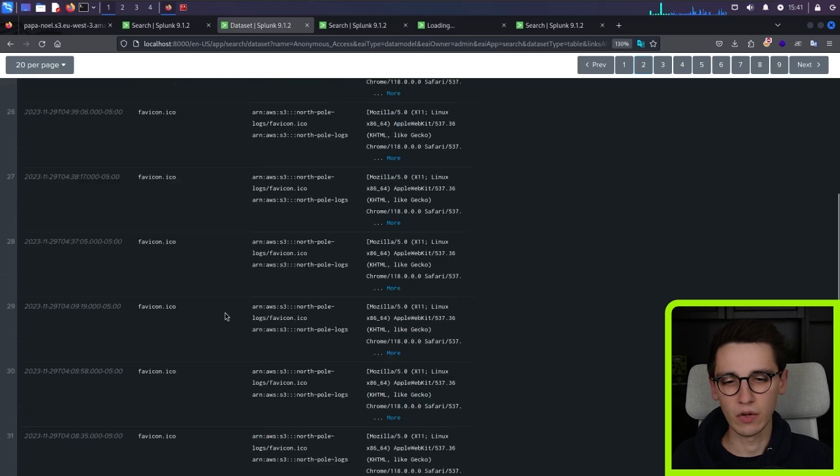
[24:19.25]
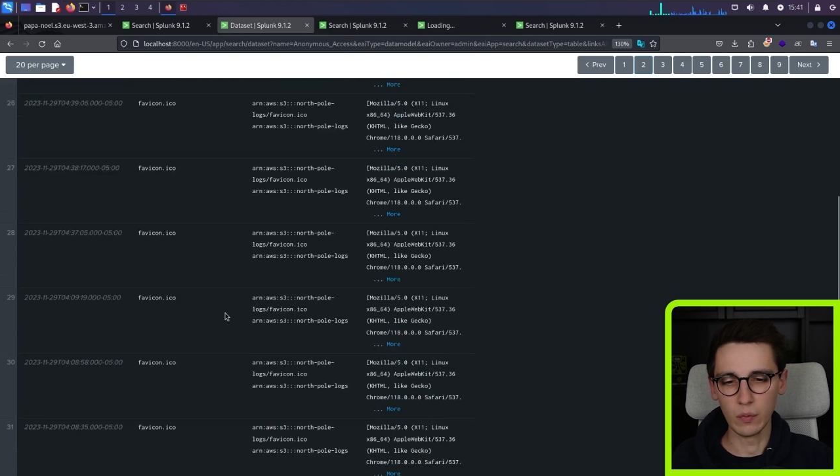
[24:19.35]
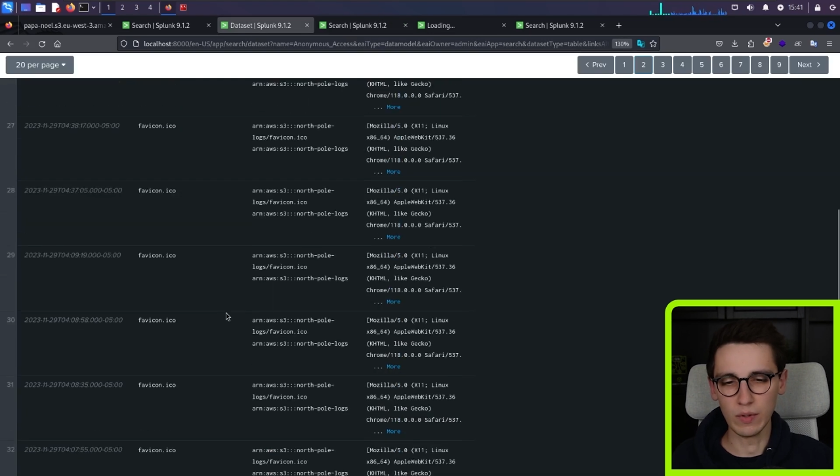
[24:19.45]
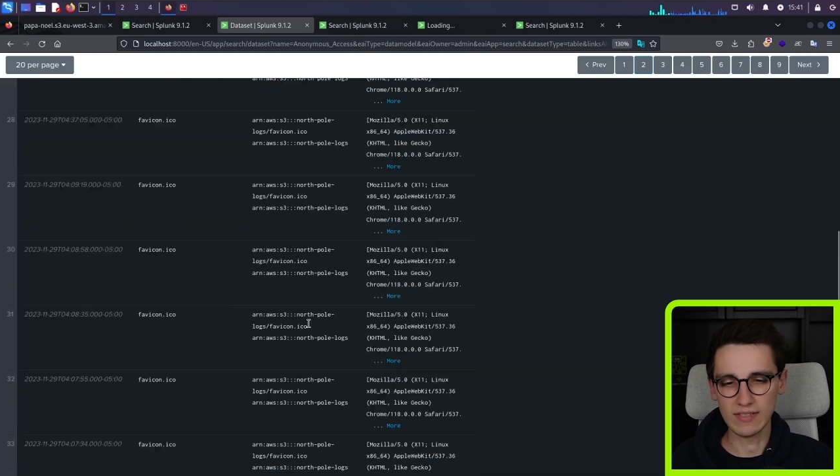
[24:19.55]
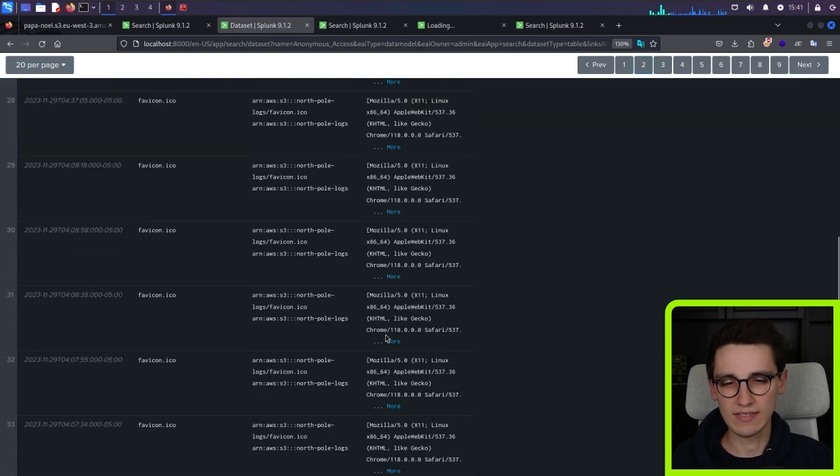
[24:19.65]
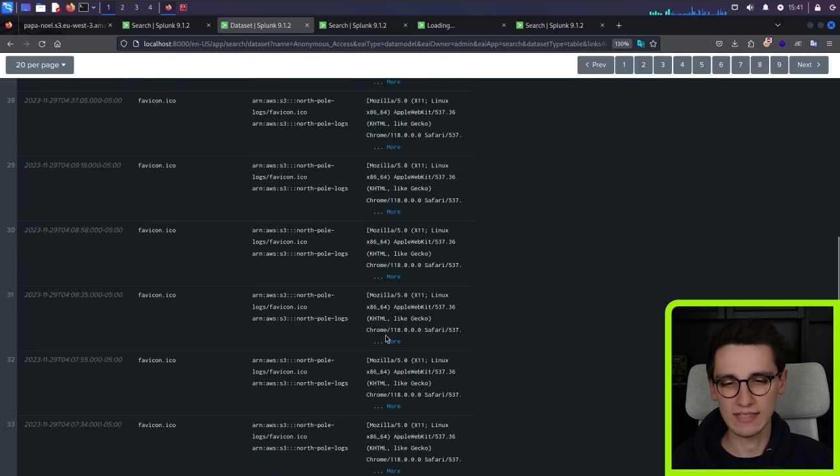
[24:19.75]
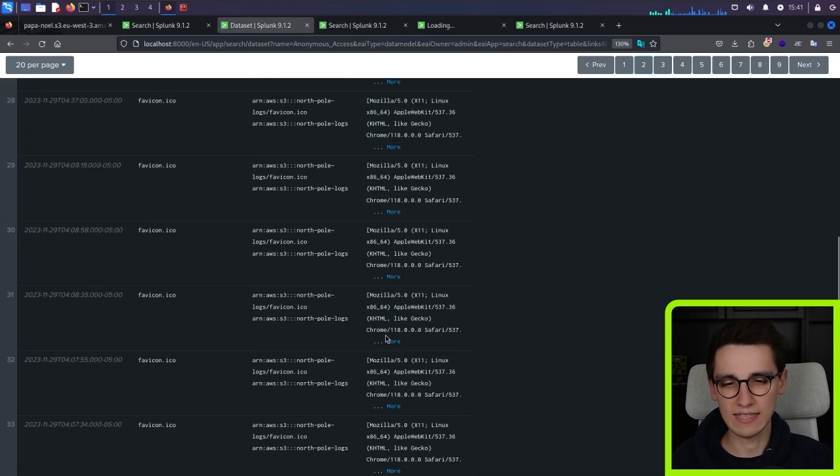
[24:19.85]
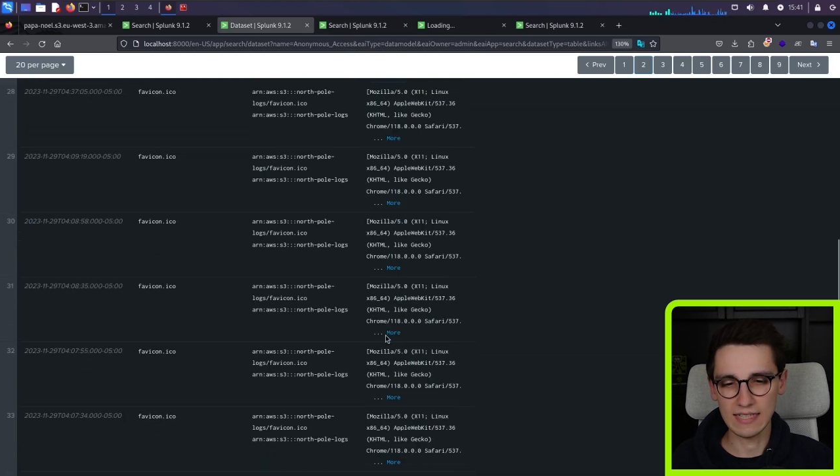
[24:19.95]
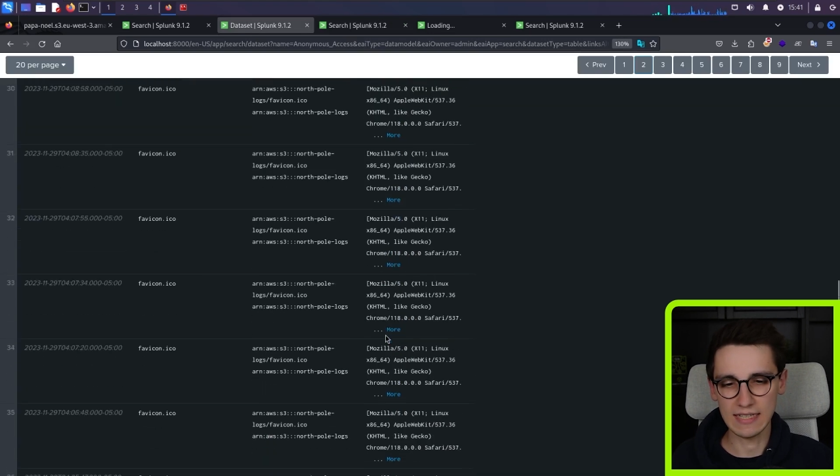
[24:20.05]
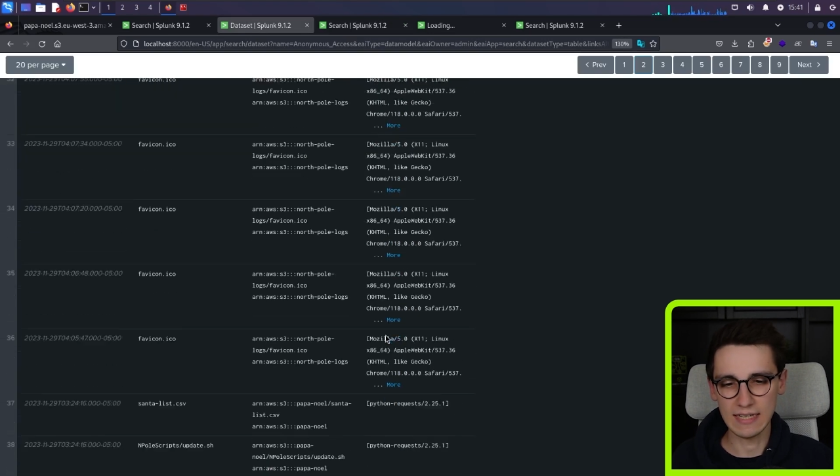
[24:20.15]
we
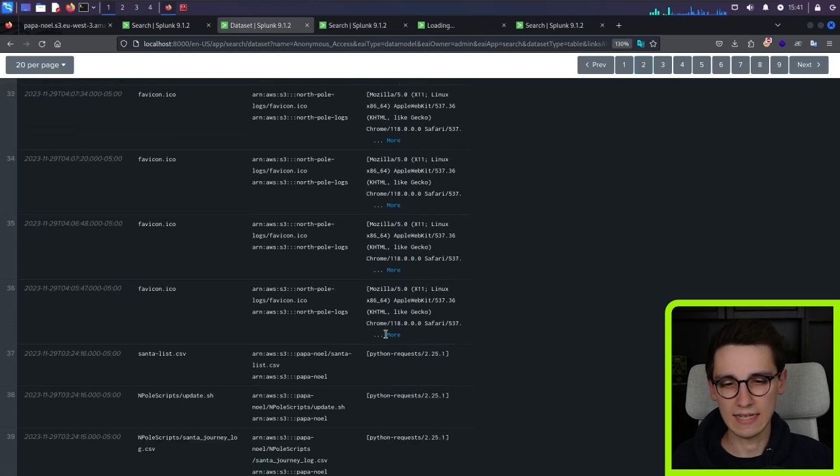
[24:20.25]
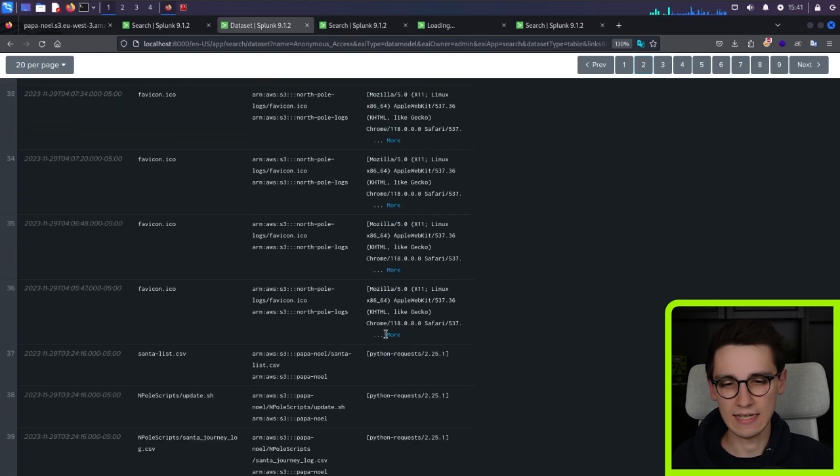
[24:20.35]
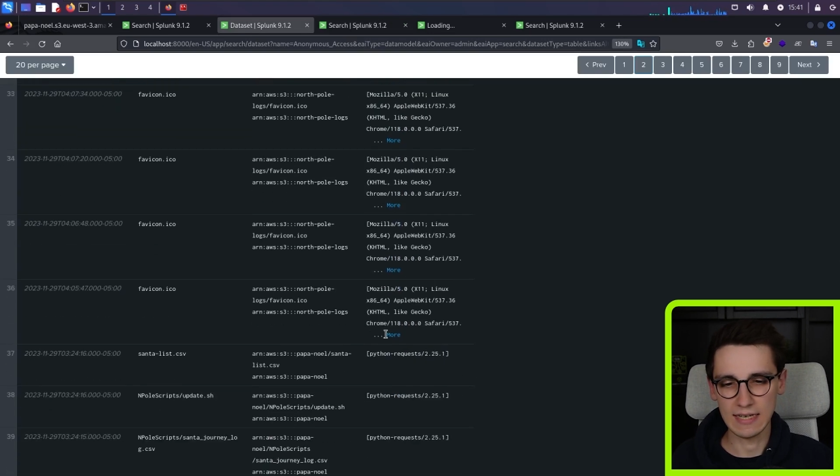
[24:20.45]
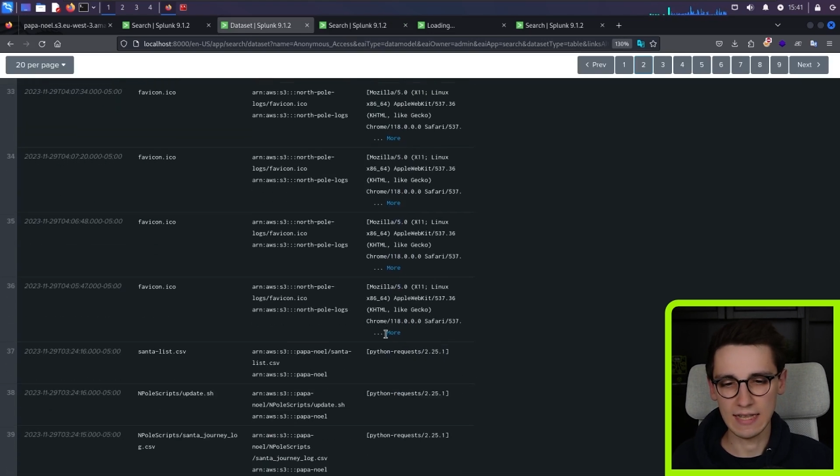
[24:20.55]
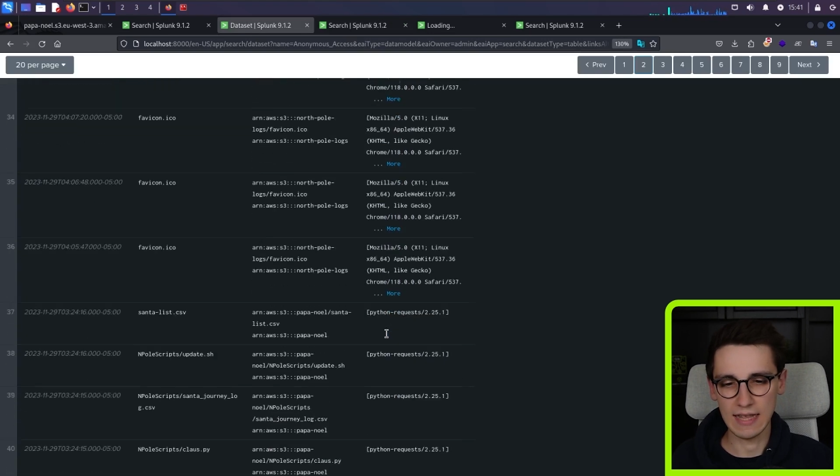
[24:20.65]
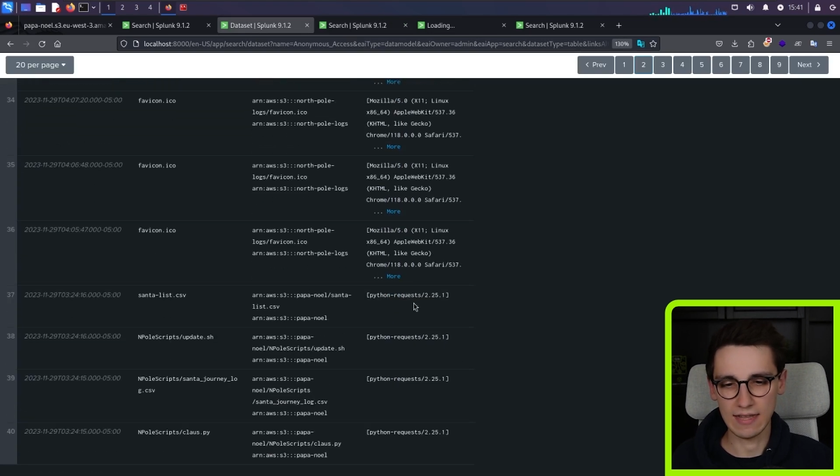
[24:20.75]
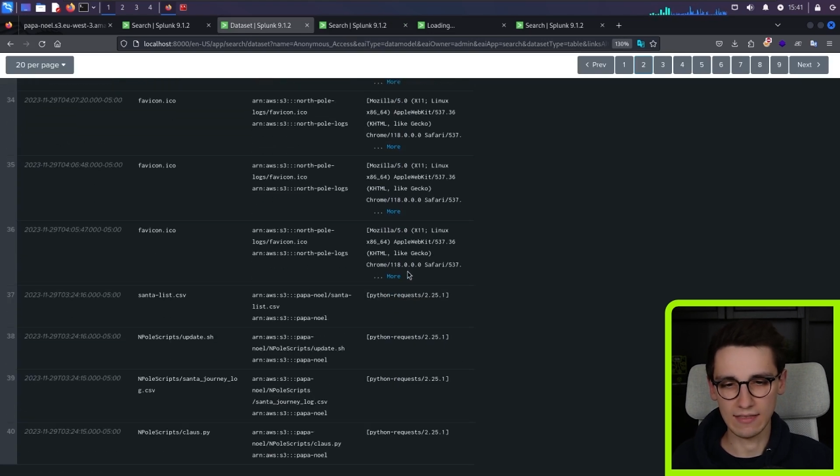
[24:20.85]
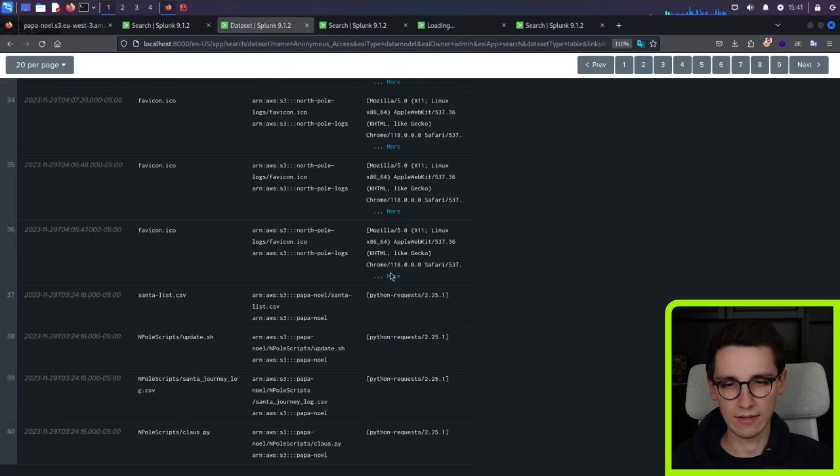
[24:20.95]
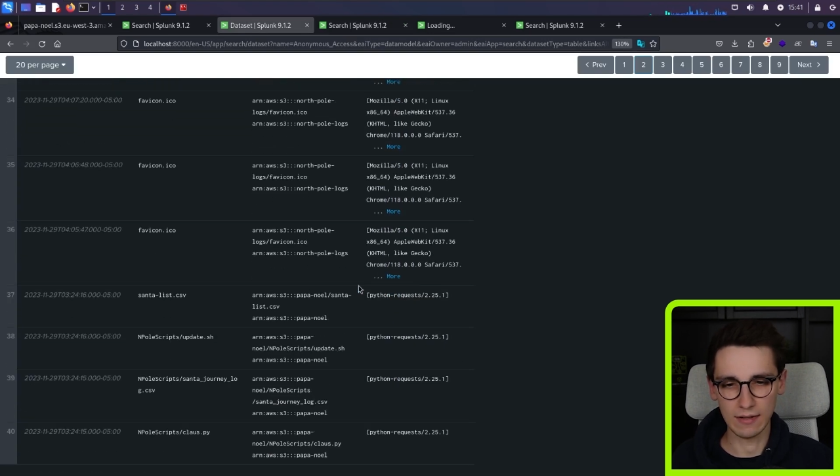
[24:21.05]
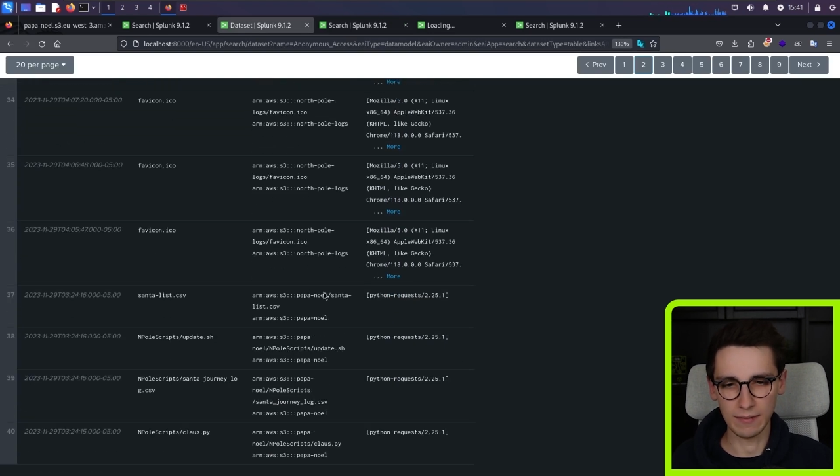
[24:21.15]
see that
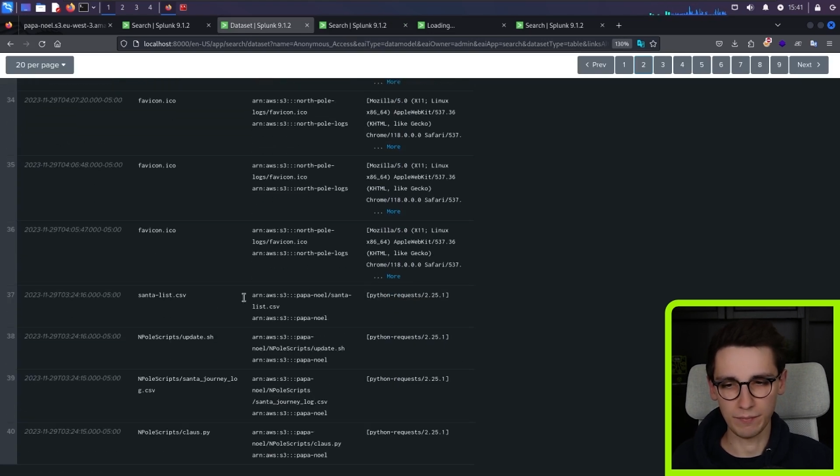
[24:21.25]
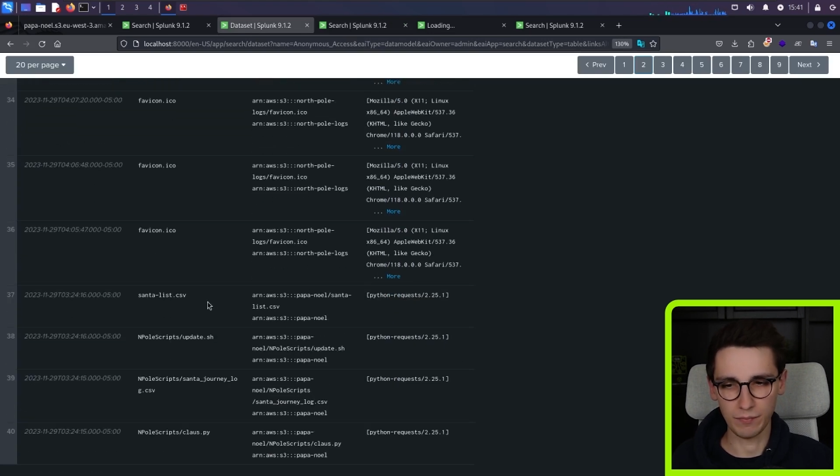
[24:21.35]
the